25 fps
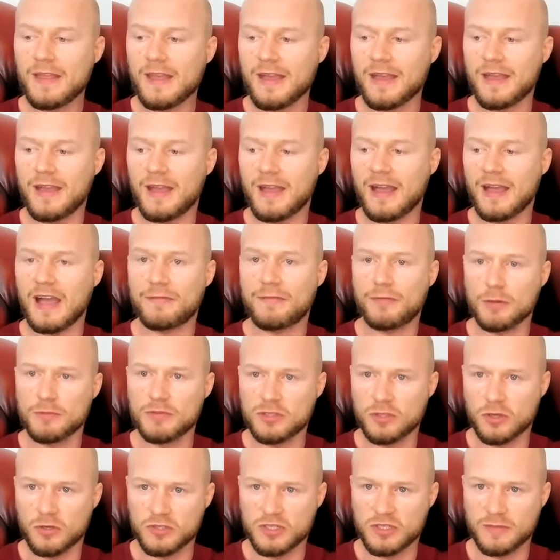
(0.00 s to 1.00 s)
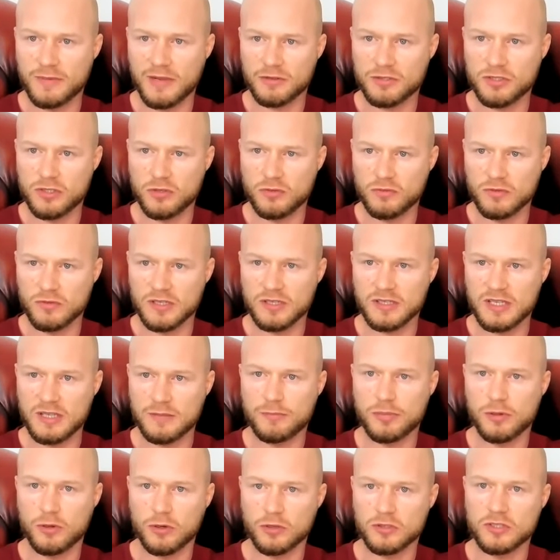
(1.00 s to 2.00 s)
I've come to talk to you about two really
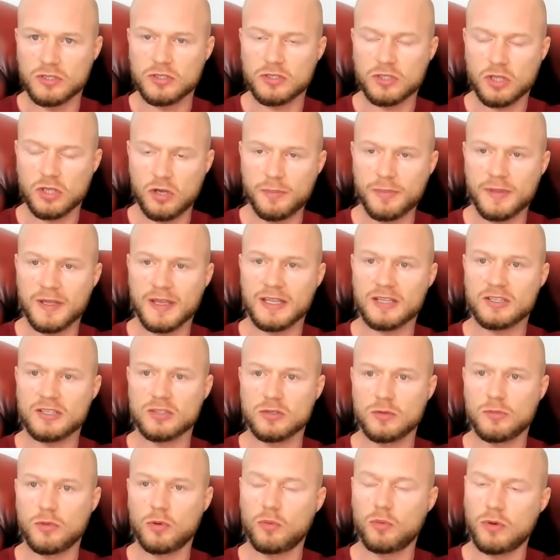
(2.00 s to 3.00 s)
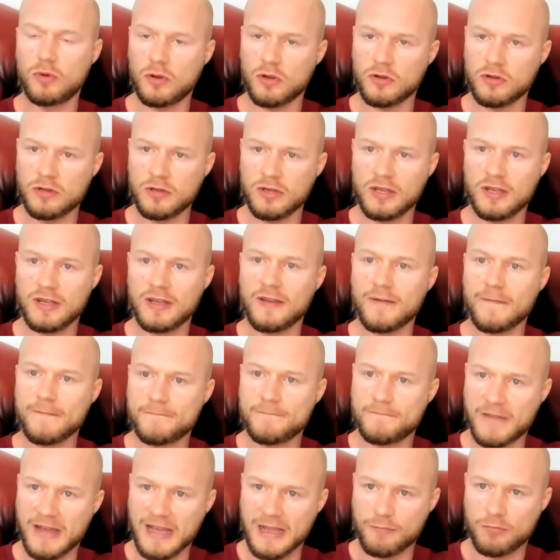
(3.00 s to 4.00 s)
important topics. Number one,
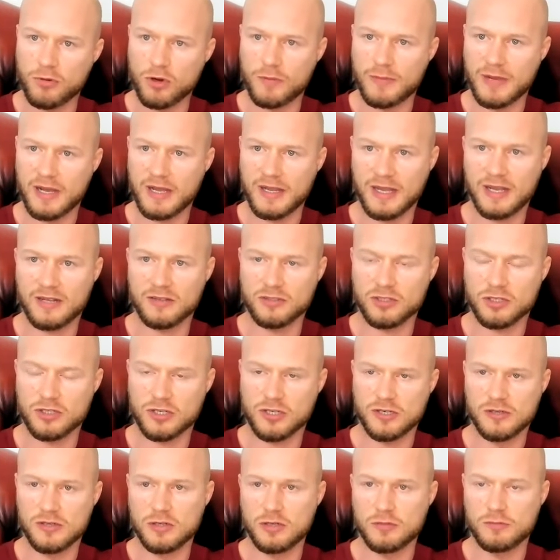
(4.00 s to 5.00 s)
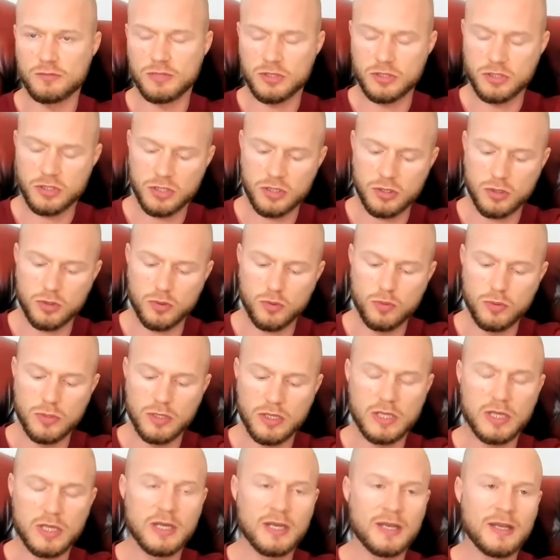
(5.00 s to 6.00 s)
fibromyalgia. Number two,
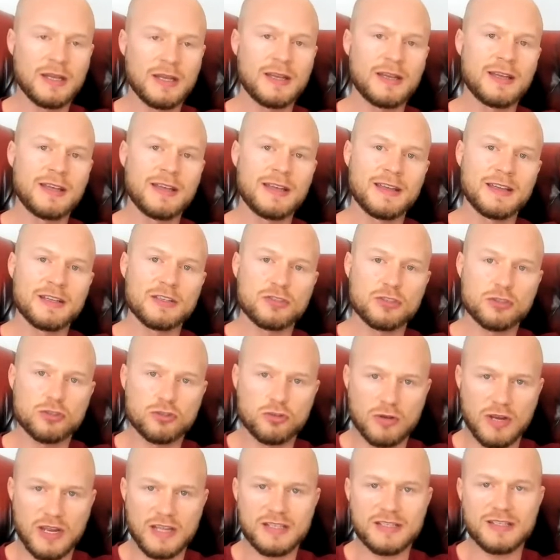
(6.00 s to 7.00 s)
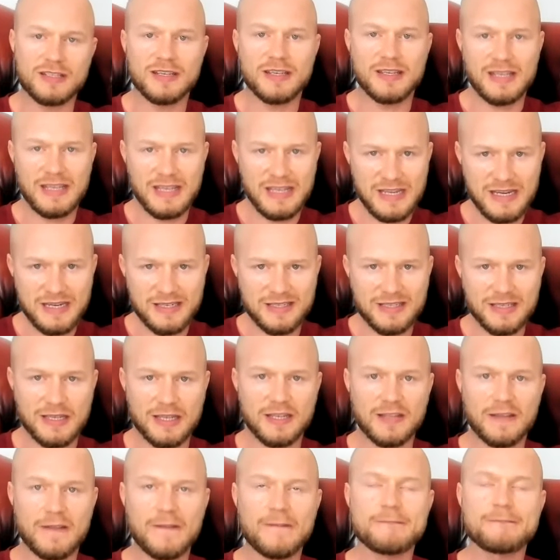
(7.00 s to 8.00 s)
stress
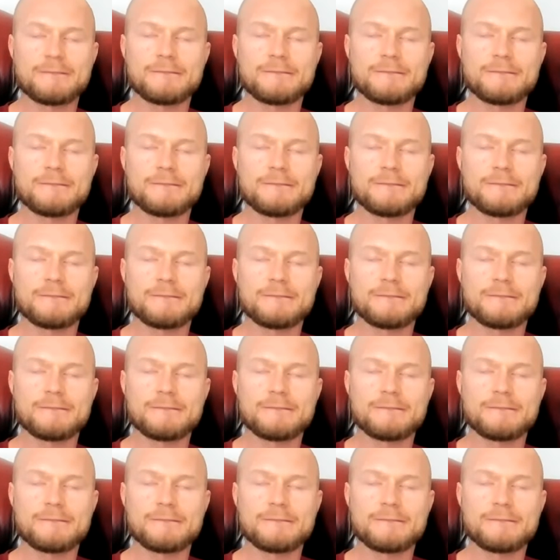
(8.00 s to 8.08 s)
eating.